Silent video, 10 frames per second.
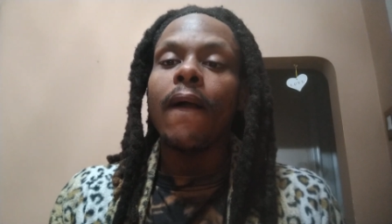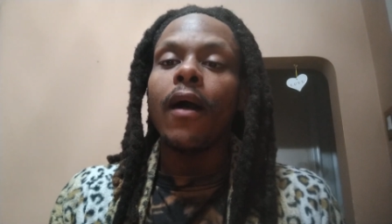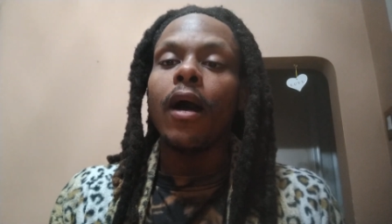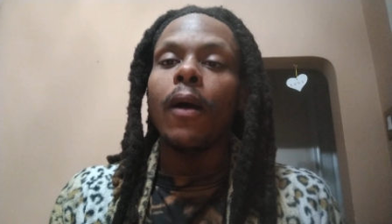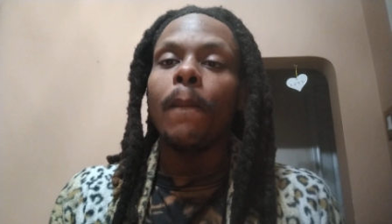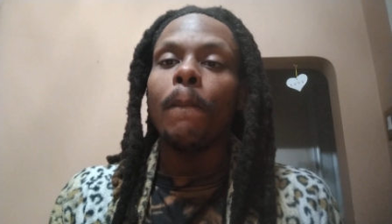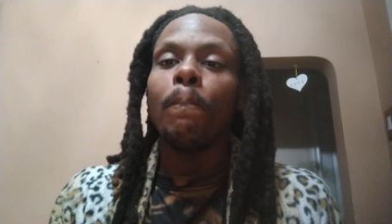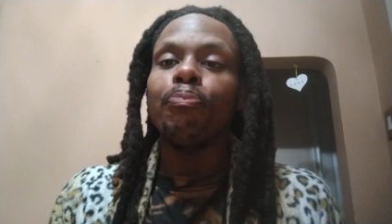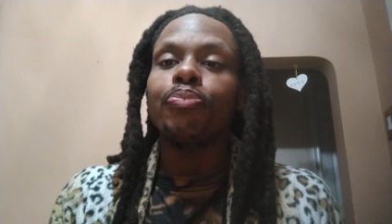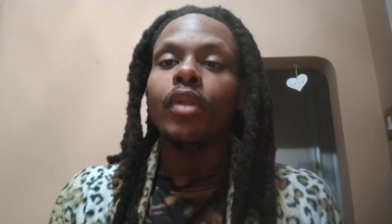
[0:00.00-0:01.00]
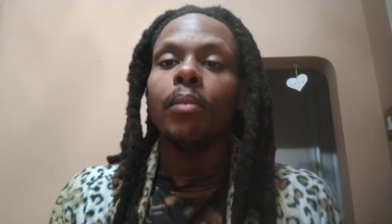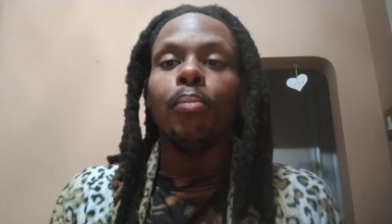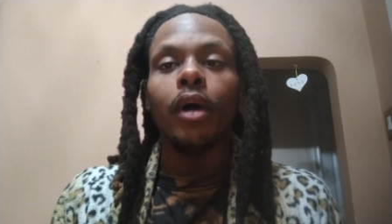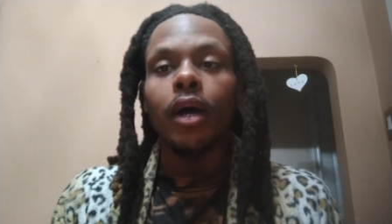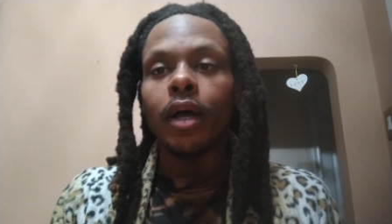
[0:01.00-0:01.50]
Um,
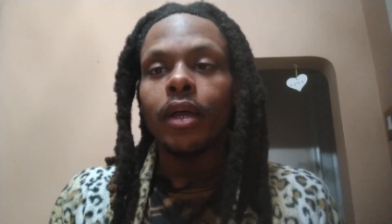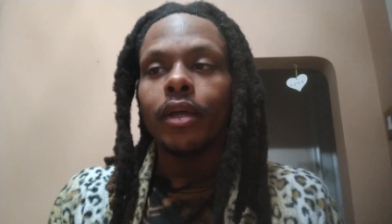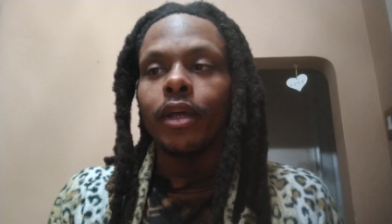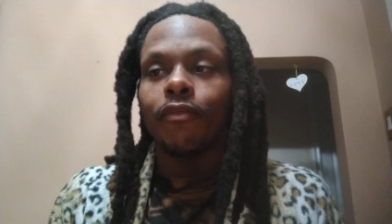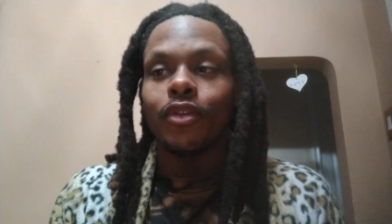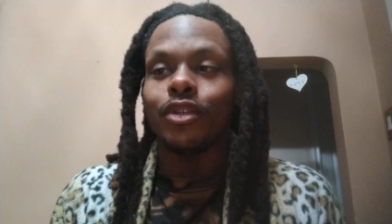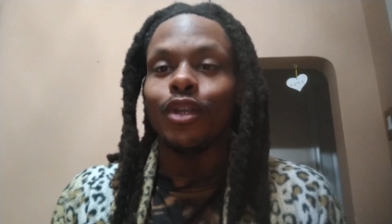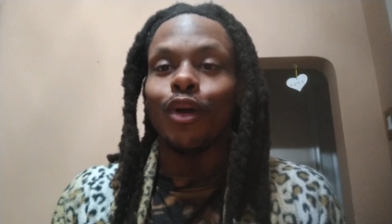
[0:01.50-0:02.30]
but if there's